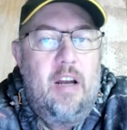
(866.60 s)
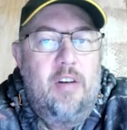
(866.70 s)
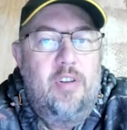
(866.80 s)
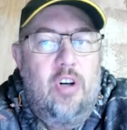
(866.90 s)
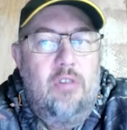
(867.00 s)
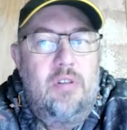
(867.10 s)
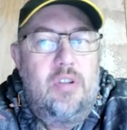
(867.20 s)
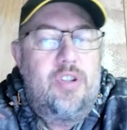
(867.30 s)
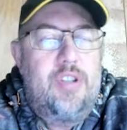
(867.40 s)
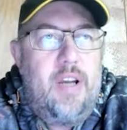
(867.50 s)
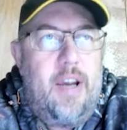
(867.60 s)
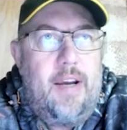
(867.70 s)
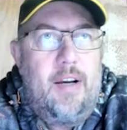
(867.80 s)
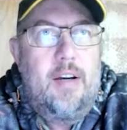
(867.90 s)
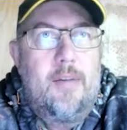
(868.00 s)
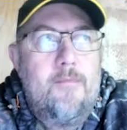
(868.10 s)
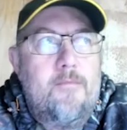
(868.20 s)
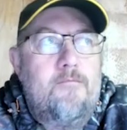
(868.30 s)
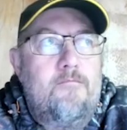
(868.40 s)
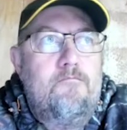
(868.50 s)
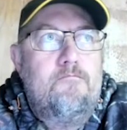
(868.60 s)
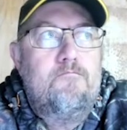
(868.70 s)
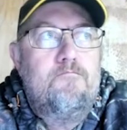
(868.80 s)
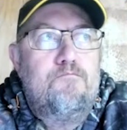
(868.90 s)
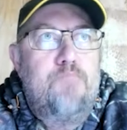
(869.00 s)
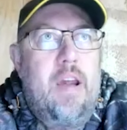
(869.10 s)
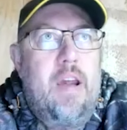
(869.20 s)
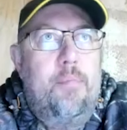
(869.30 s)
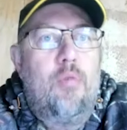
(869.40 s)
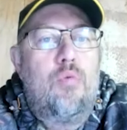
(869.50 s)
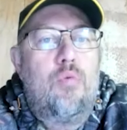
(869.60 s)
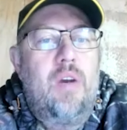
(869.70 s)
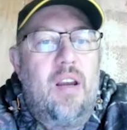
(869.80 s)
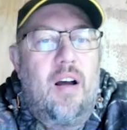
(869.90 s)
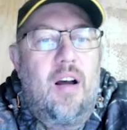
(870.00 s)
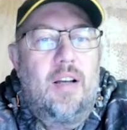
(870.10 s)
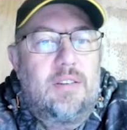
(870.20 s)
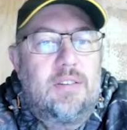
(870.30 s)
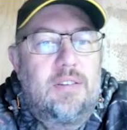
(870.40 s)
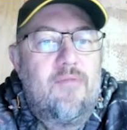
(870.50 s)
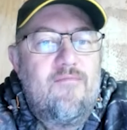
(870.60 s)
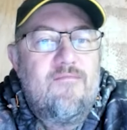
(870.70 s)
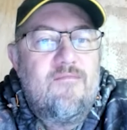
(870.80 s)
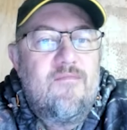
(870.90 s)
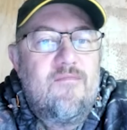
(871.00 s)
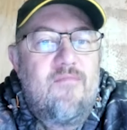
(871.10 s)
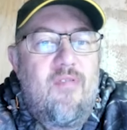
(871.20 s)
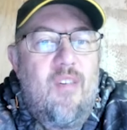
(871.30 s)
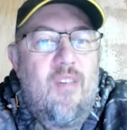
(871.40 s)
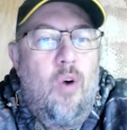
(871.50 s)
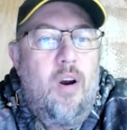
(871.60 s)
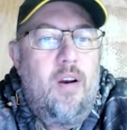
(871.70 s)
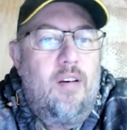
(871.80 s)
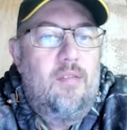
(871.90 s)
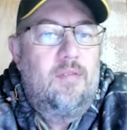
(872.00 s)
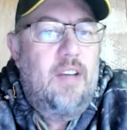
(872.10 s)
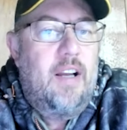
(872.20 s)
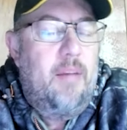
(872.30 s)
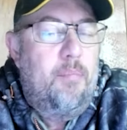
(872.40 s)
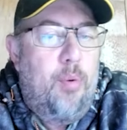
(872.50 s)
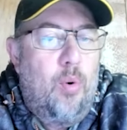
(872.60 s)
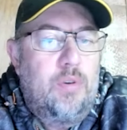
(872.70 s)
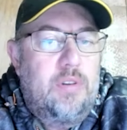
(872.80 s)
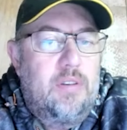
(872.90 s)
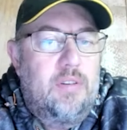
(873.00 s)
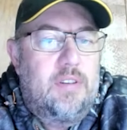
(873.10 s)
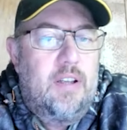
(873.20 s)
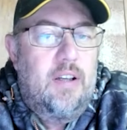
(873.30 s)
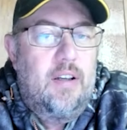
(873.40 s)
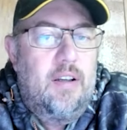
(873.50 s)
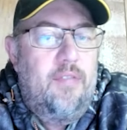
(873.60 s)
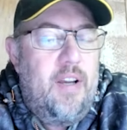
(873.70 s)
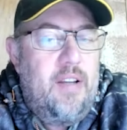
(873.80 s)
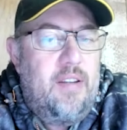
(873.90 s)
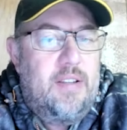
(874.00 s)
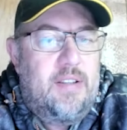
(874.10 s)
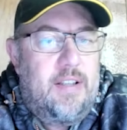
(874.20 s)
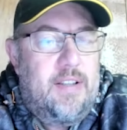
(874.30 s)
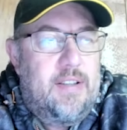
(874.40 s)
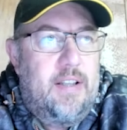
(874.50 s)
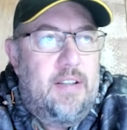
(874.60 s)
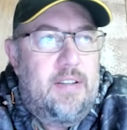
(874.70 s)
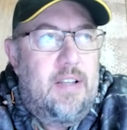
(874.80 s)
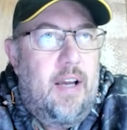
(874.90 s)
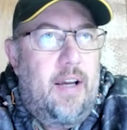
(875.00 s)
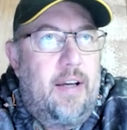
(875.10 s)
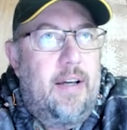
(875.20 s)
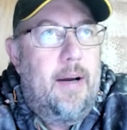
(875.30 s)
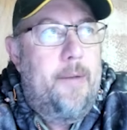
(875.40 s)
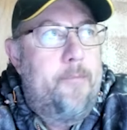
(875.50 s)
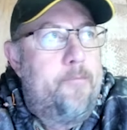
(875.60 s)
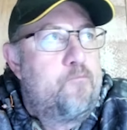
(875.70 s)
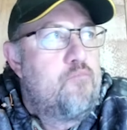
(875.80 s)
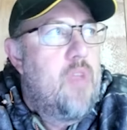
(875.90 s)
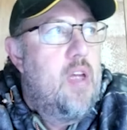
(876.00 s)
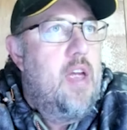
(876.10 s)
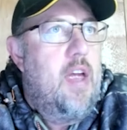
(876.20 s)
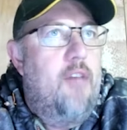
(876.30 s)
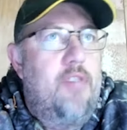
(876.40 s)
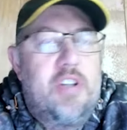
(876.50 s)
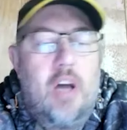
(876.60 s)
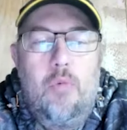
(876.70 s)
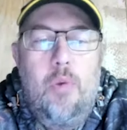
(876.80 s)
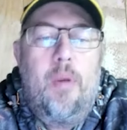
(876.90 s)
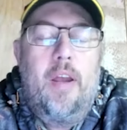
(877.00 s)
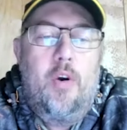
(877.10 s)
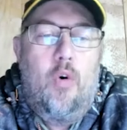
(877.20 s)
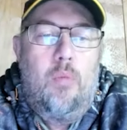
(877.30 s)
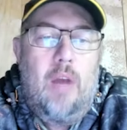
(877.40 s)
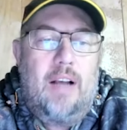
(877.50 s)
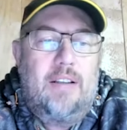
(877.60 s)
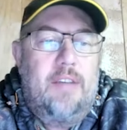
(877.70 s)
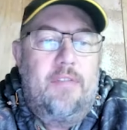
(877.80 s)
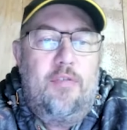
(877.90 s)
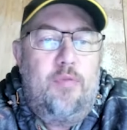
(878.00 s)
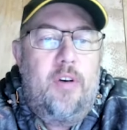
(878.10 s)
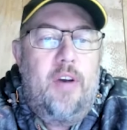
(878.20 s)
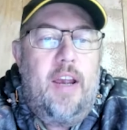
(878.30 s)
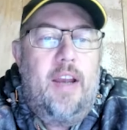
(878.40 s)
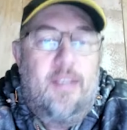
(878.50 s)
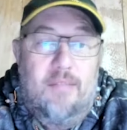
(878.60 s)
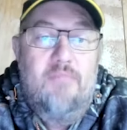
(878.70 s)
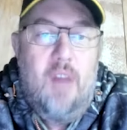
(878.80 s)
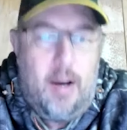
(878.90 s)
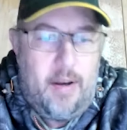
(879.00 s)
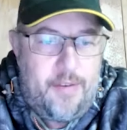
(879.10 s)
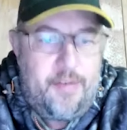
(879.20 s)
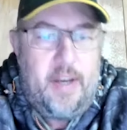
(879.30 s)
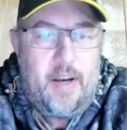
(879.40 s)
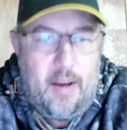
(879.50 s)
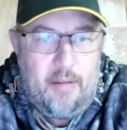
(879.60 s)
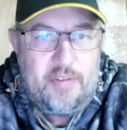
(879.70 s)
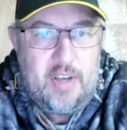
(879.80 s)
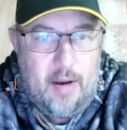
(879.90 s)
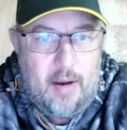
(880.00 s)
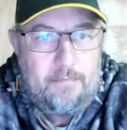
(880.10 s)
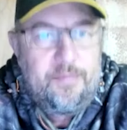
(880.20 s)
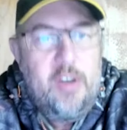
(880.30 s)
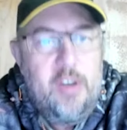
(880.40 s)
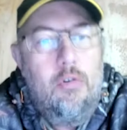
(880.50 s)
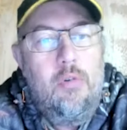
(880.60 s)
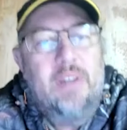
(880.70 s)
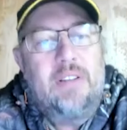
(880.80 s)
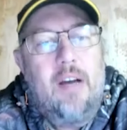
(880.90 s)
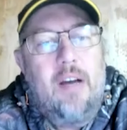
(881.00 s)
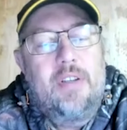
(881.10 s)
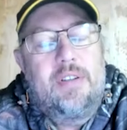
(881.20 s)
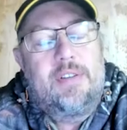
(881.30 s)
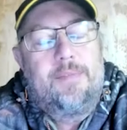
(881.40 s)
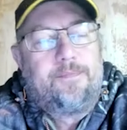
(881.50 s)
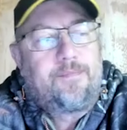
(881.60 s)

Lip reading: And I don't think people realize what an important event this is. It's like every time we play the All Blacks, even if we're ahead 9-3 at halftime, you always have this